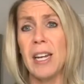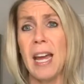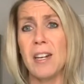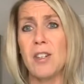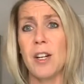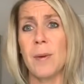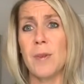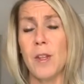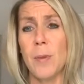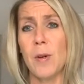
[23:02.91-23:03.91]
Cade took them
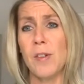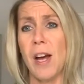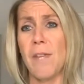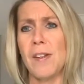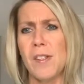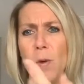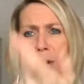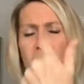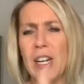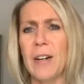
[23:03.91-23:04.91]
to the post office. So
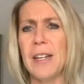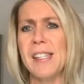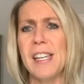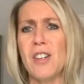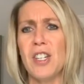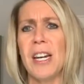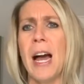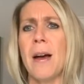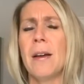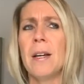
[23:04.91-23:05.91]
when Sharon said she
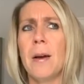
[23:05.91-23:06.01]
got